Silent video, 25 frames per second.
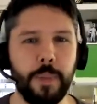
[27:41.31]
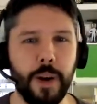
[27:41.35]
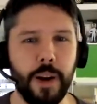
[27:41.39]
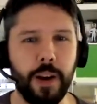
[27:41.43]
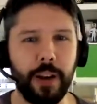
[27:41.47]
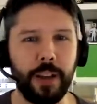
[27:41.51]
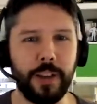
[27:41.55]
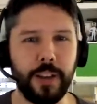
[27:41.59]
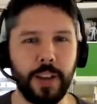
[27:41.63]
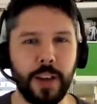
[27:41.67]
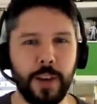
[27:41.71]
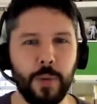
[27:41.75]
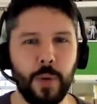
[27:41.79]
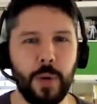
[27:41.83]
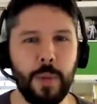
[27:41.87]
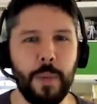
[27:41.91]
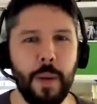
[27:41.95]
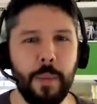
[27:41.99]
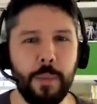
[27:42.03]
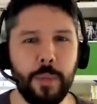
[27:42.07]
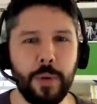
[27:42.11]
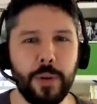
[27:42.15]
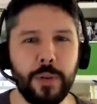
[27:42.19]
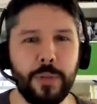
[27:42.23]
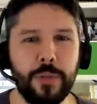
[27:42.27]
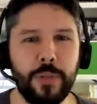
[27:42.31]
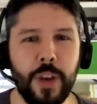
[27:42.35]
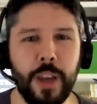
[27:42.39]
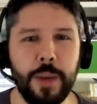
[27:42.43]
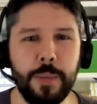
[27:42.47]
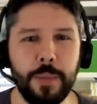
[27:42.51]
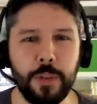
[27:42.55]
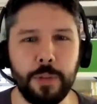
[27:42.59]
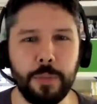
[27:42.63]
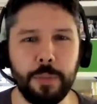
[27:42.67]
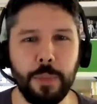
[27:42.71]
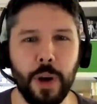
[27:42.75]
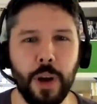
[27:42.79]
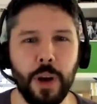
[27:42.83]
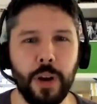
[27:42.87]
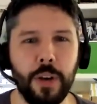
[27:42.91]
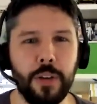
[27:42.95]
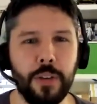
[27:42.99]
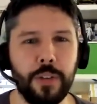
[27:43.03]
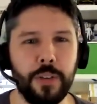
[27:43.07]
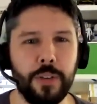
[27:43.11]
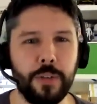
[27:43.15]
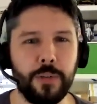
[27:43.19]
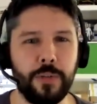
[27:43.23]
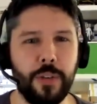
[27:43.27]
I remember the
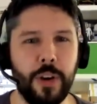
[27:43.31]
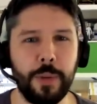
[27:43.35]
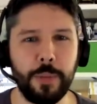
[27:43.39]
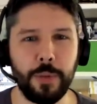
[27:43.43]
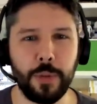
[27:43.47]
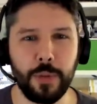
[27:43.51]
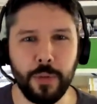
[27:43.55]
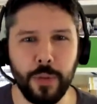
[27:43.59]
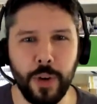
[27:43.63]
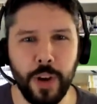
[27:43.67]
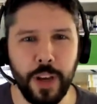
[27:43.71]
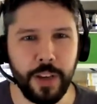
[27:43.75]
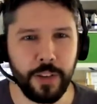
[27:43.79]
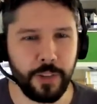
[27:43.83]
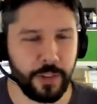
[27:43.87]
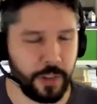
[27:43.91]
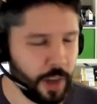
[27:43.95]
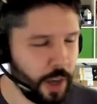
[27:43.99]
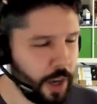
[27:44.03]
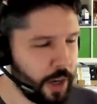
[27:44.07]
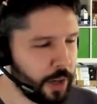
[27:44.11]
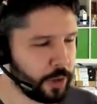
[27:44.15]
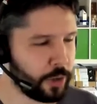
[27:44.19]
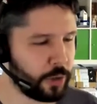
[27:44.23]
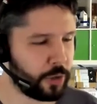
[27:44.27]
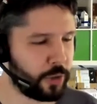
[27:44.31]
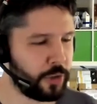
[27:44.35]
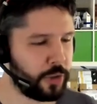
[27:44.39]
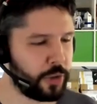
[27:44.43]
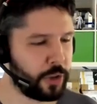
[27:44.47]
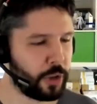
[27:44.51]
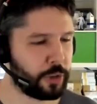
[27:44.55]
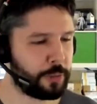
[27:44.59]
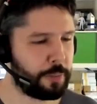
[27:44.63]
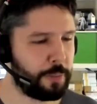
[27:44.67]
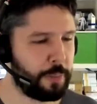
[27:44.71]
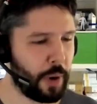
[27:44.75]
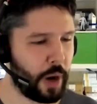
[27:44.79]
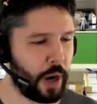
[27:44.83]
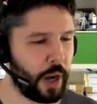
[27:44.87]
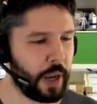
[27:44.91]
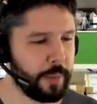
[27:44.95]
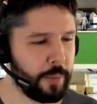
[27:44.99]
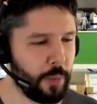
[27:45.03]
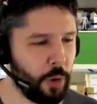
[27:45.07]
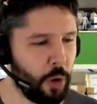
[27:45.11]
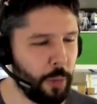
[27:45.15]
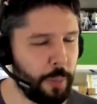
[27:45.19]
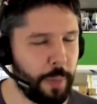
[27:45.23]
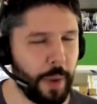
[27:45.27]
famous phrase, "You should just
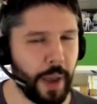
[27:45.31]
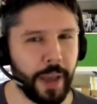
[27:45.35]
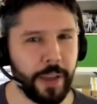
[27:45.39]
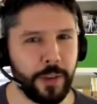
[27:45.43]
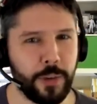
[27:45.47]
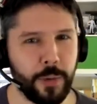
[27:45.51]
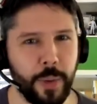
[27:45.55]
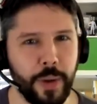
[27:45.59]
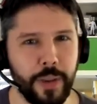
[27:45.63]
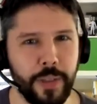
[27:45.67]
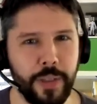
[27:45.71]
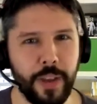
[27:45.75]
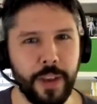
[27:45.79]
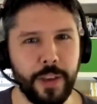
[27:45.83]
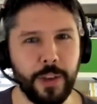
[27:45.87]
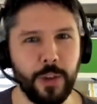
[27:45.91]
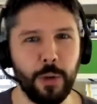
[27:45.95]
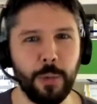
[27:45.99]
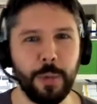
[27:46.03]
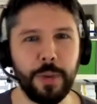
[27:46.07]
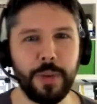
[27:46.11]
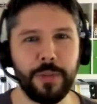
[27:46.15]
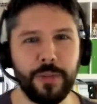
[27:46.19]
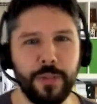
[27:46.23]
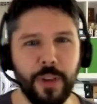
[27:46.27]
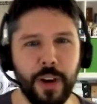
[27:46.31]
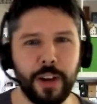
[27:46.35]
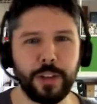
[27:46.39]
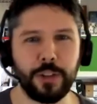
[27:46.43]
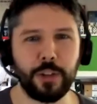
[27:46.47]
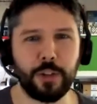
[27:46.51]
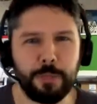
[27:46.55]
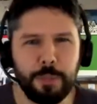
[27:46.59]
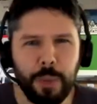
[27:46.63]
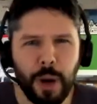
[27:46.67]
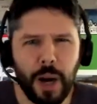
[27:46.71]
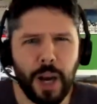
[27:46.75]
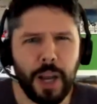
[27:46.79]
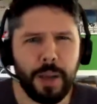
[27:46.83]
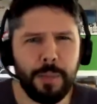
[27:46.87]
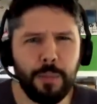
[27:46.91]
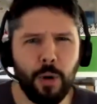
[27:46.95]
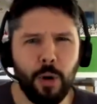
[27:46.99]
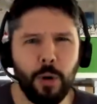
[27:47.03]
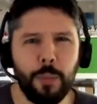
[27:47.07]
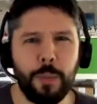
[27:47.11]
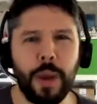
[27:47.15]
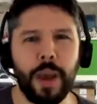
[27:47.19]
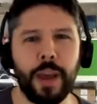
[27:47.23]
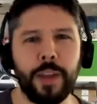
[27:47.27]
buy more bandwidth and you'll be fine. Just buy
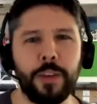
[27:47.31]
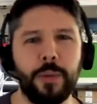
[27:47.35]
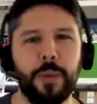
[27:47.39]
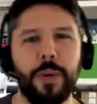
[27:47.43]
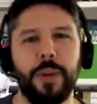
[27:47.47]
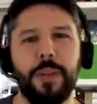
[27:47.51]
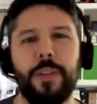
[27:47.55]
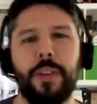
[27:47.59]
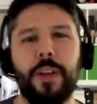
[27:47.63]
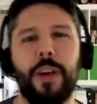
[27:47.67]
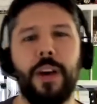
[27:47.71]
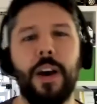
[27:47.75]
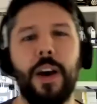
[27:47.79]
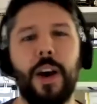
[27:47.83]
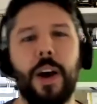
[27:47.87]
more bandwidth."